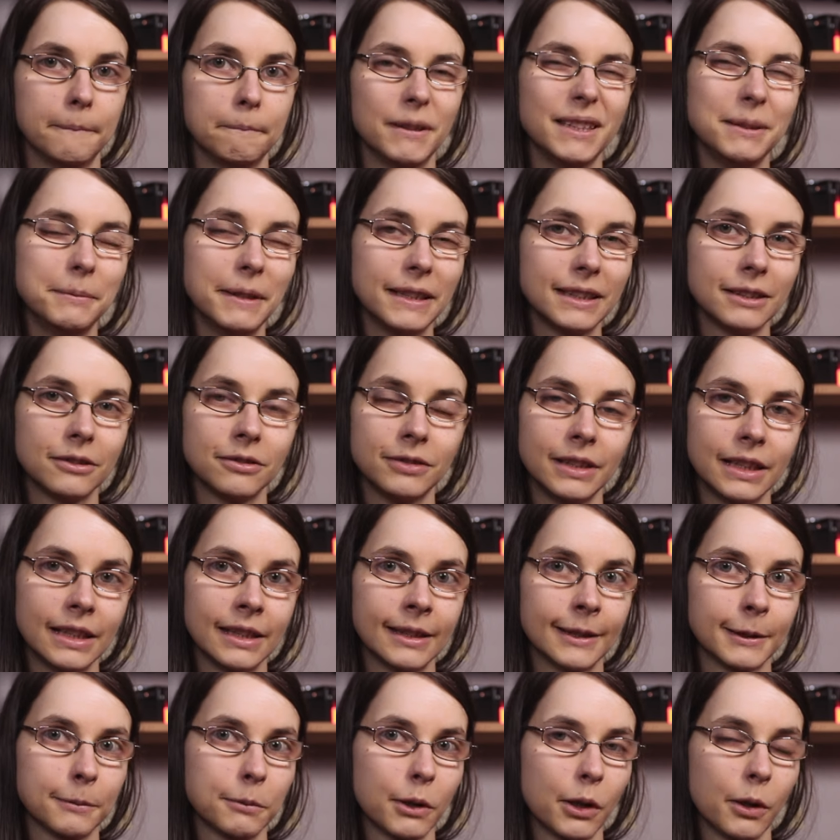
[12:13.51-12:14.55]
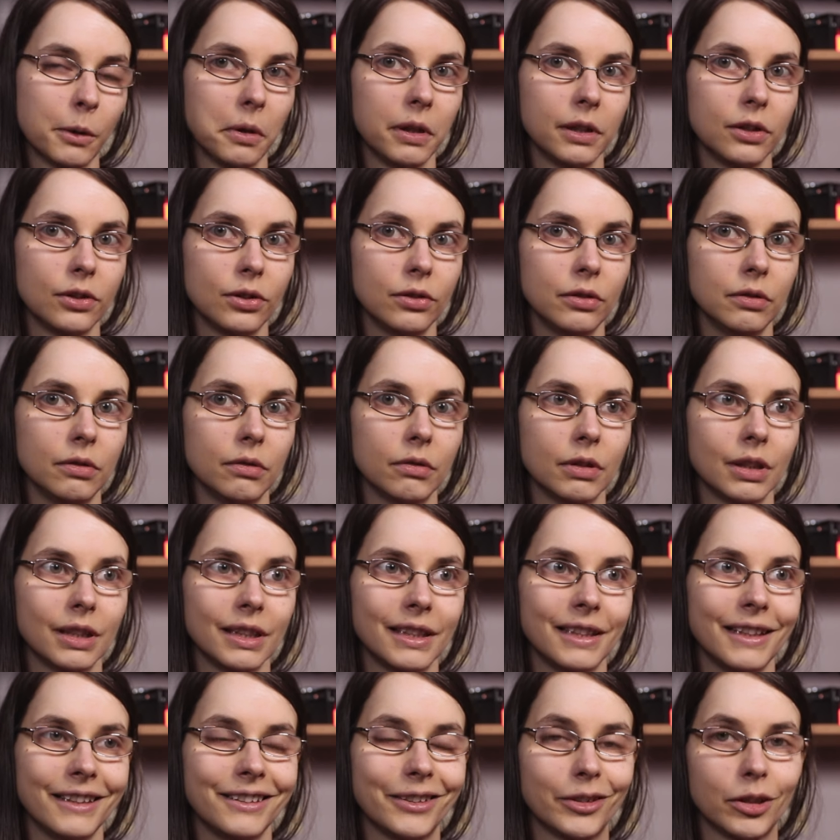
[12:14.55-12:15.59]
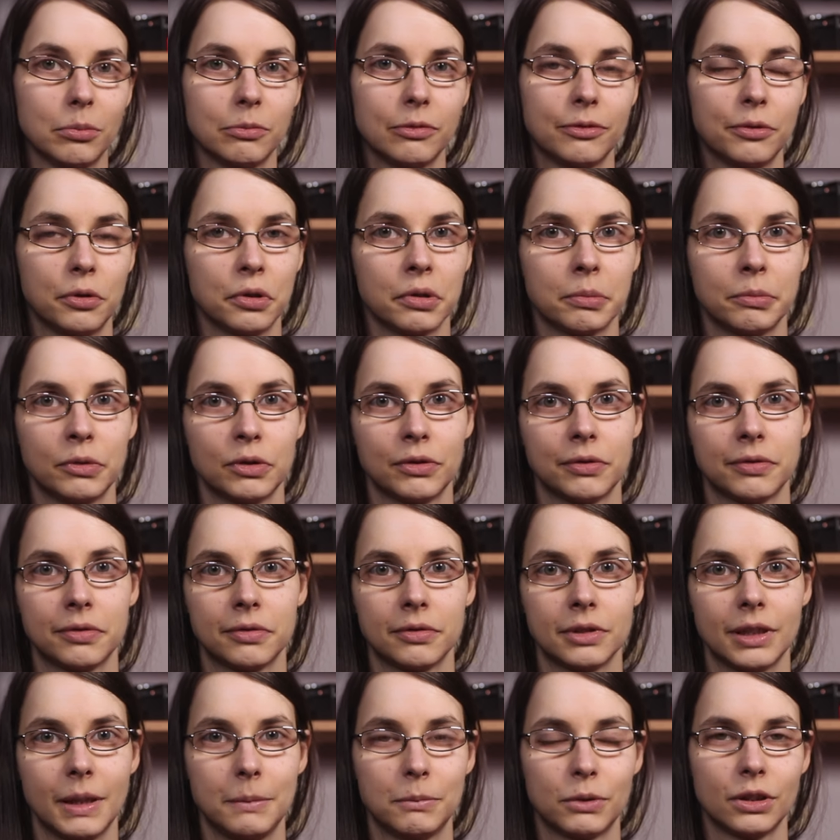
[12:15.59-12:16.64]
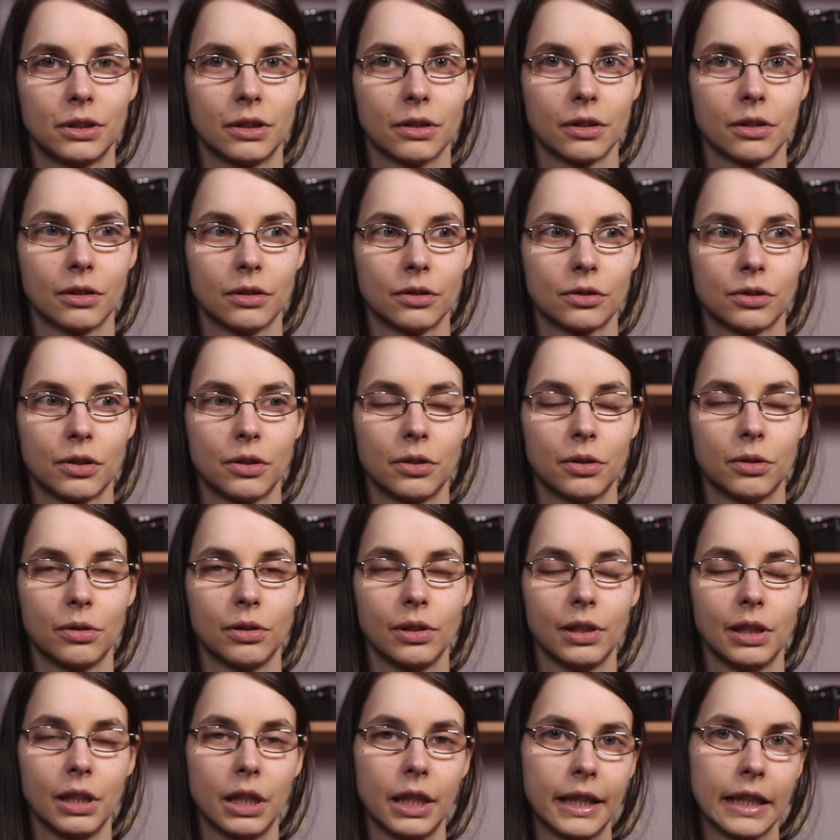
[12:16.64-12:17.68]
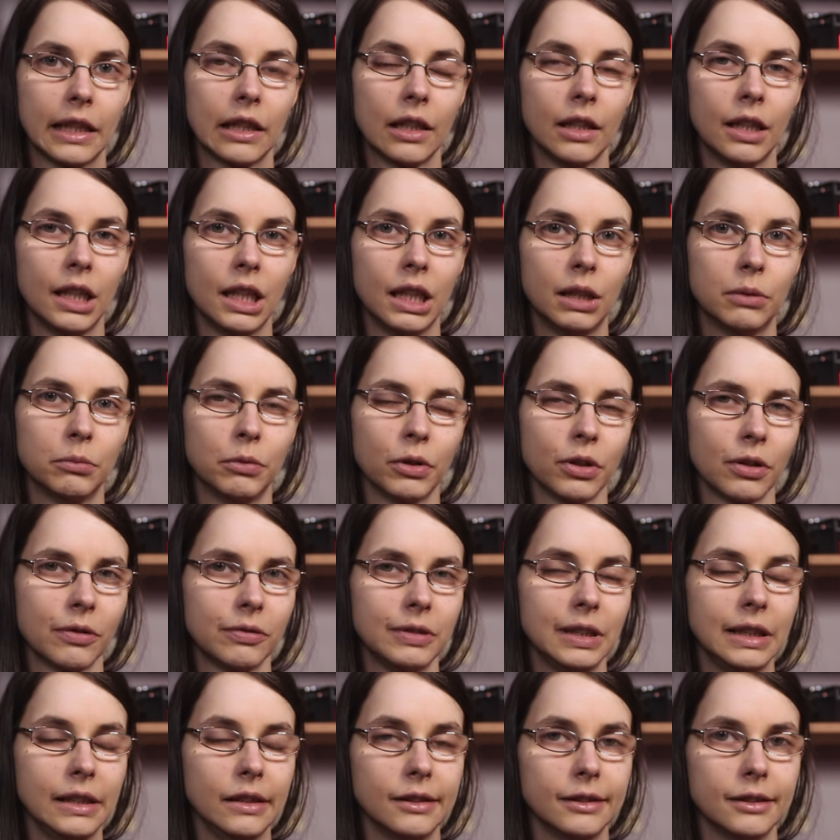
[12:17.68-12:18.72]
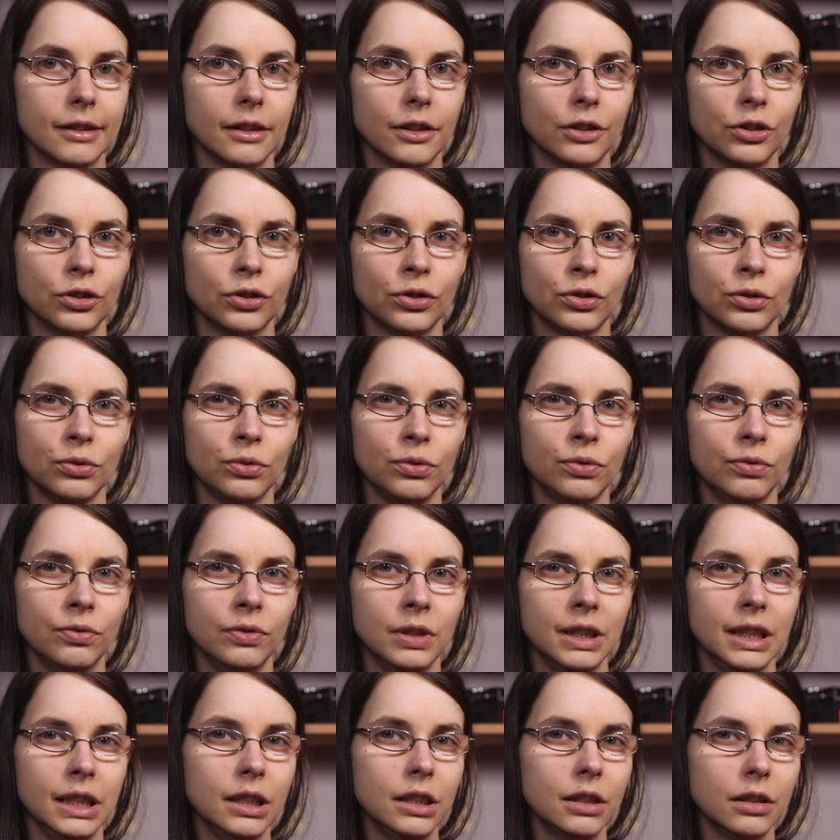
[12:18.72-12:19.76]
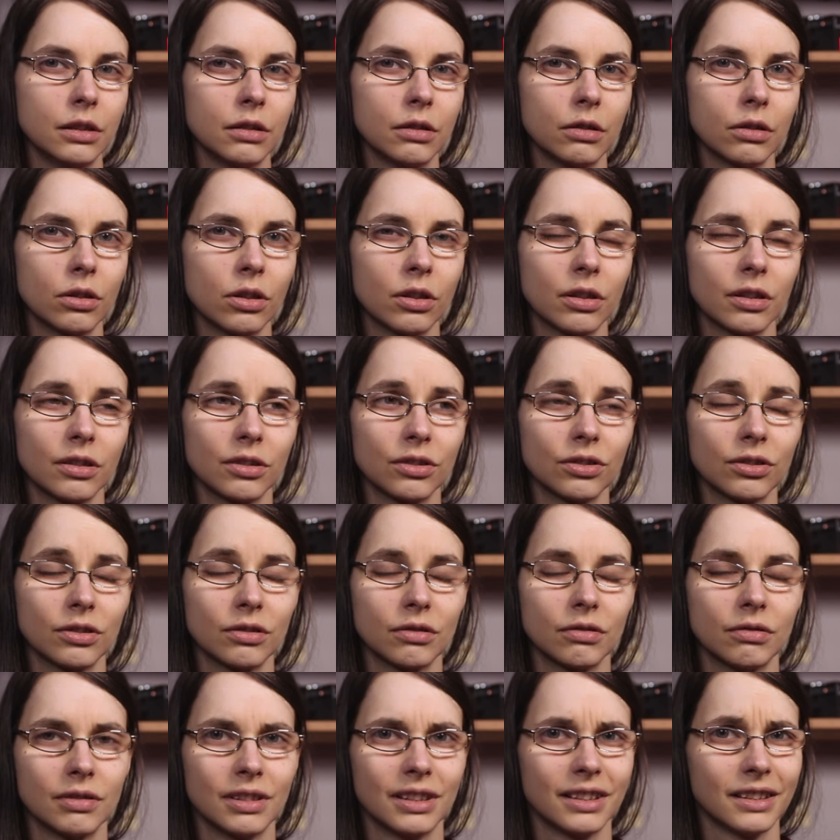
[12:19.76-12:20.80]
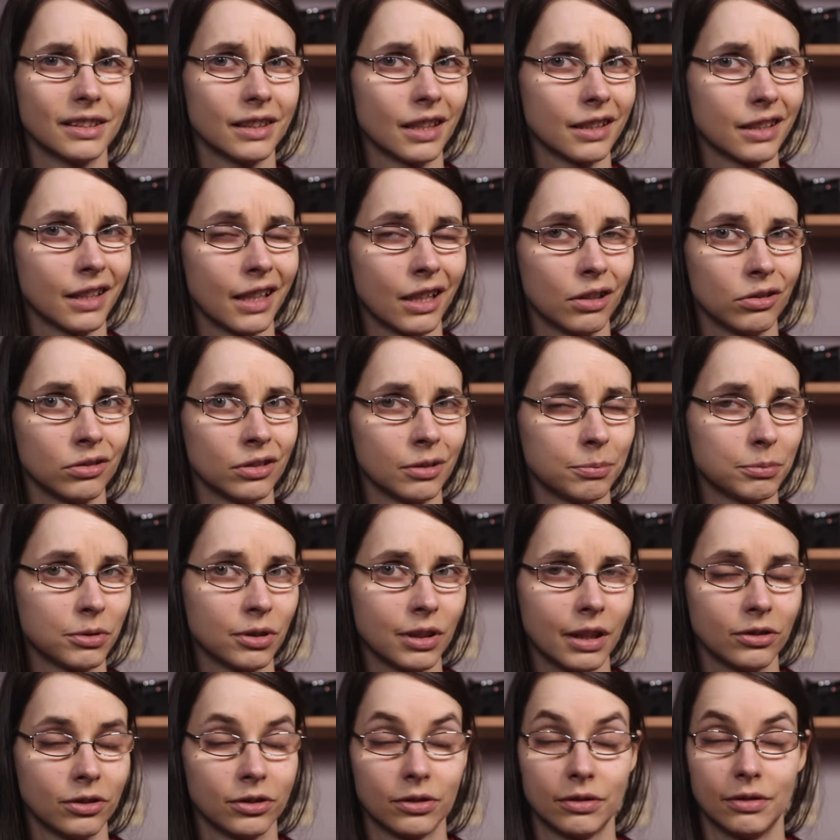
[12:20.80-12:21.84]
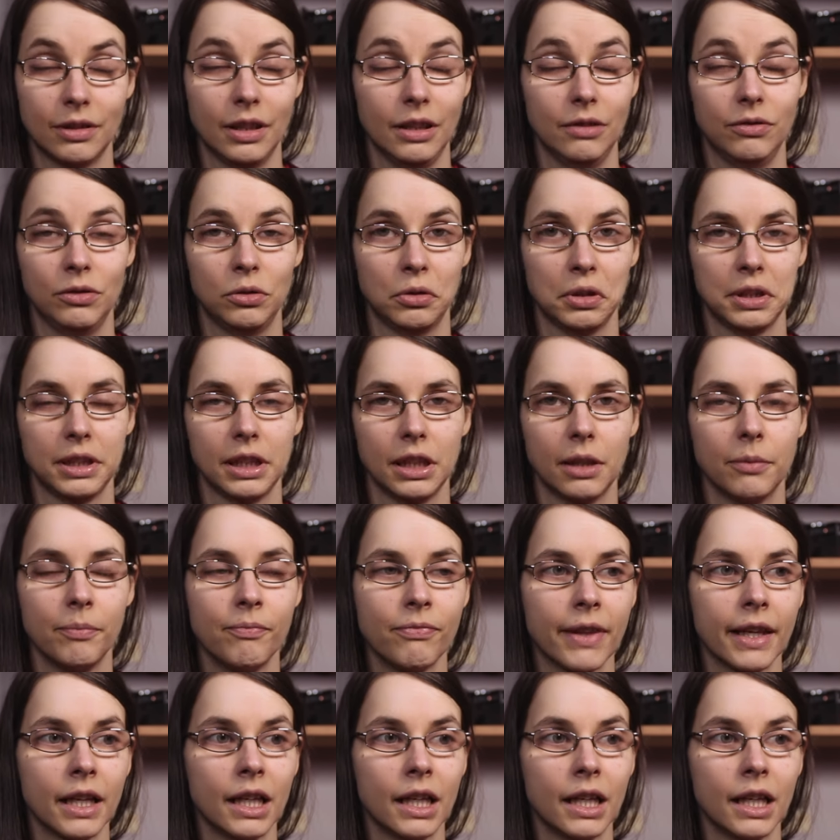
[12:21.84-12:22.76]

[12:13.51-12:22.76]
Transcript: But the best thing is probably to get some form of temperature control, like one of these sous vide cookers. Is that how it's pronounced? I have no idea.